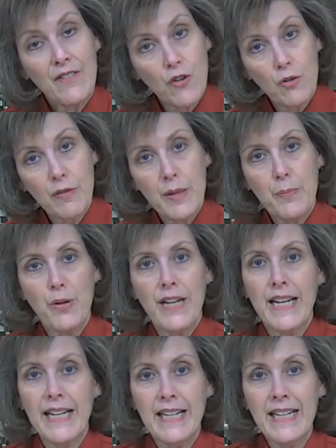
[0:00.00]
have already
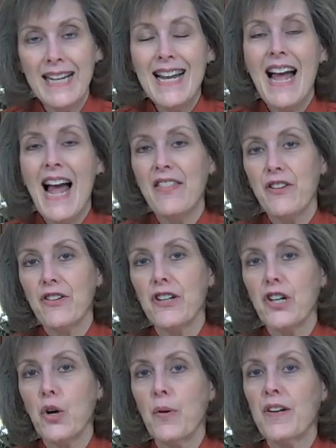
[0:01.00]
preheated, and they're
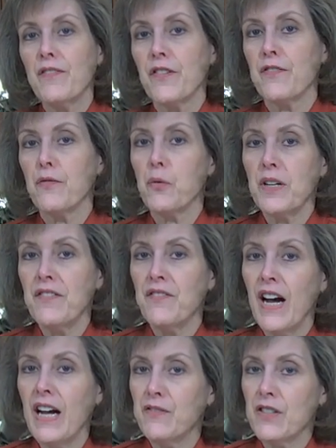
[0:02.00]
gonna go in for
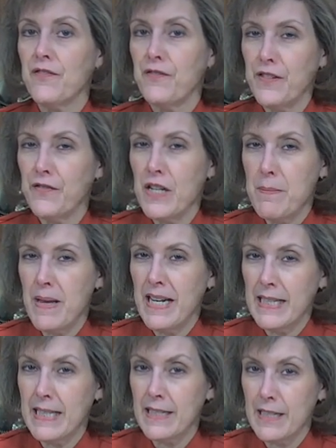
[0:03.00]
45 to 50
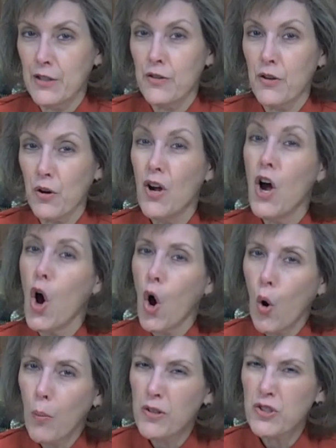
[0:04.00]
minutes until they're
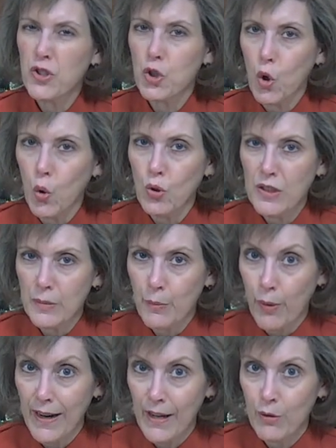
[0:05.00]
almost golden
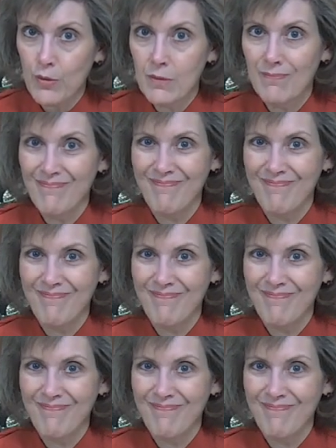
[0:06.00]
brown.